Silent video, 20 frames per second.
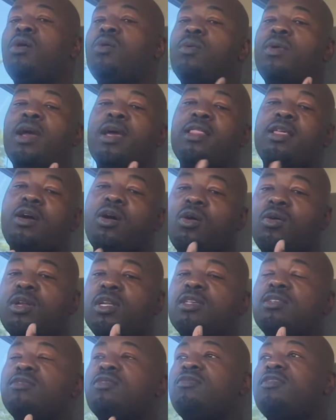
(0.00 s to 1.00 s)
We are the
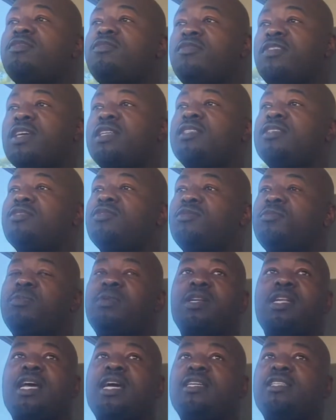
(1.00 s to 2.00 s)
owners of the factors of
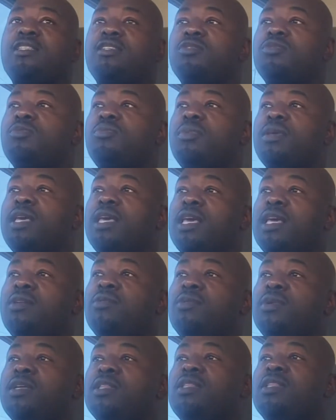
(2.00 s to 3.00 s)
production to
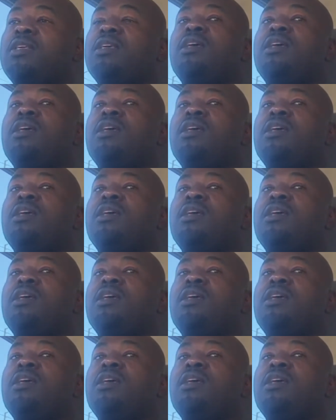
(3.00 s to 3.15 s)
begin with.